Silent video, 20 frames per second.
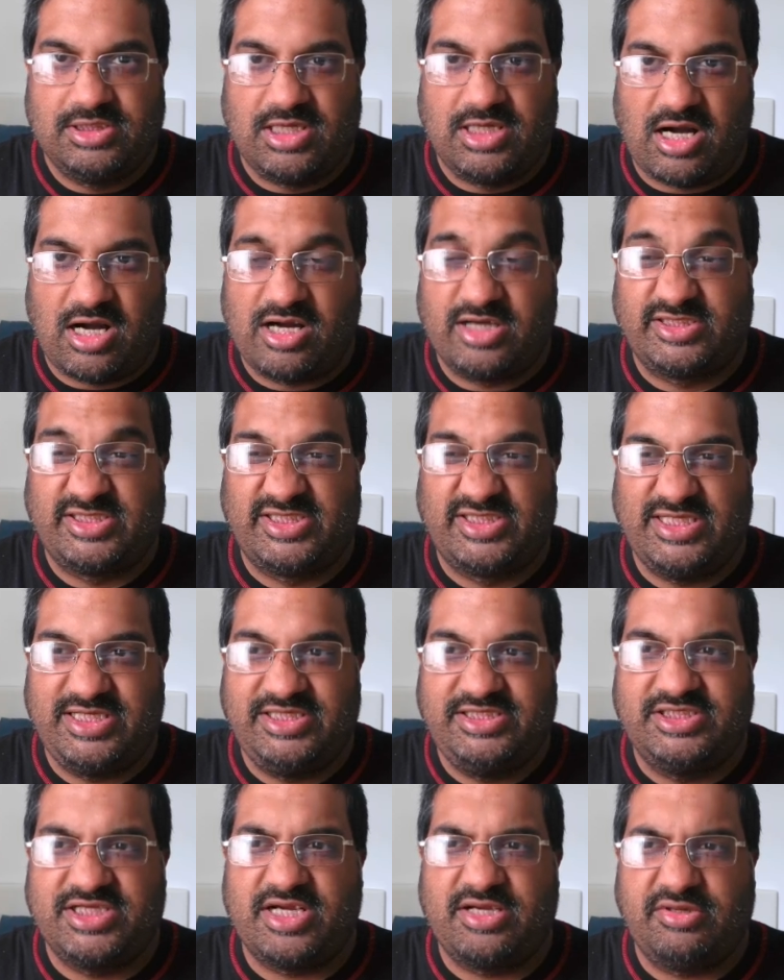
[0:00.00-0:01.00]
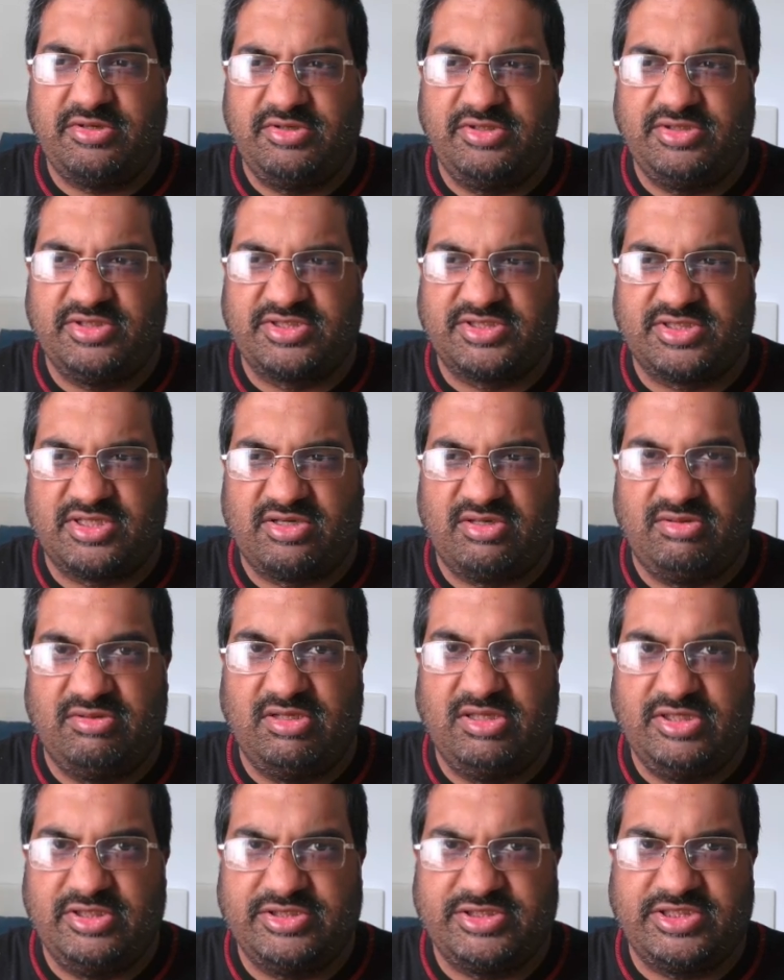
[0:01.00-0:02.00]
I see Jey Uso
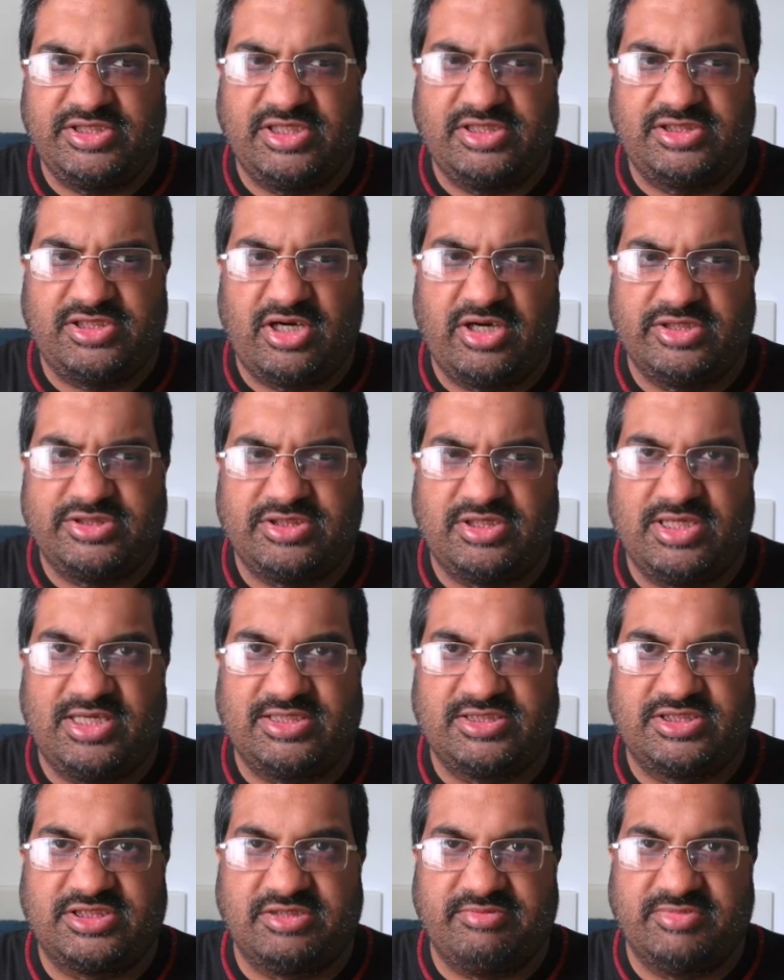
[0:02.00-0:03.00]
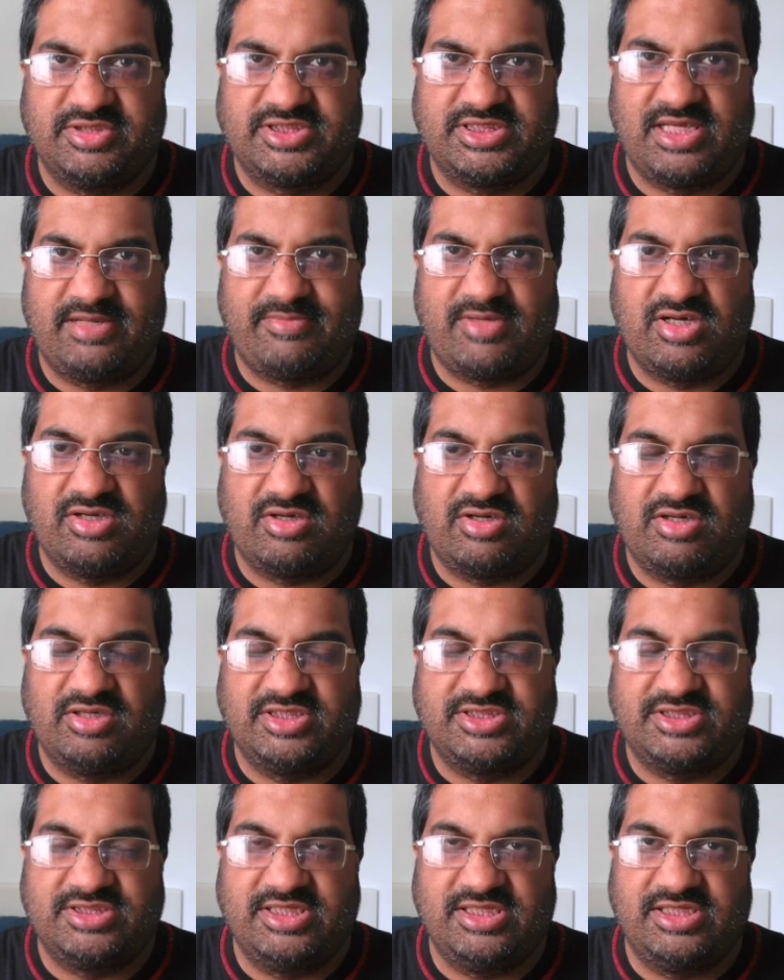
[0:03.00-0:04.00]
losing the title at SummerSlam. I
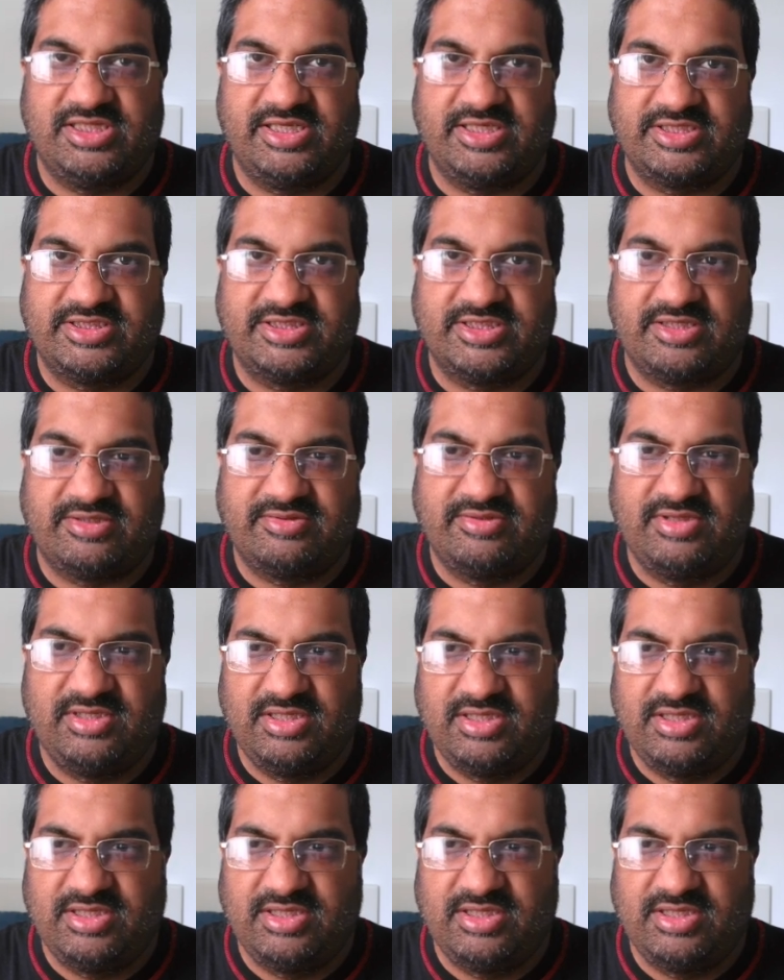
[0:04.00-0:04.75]
honestly think so.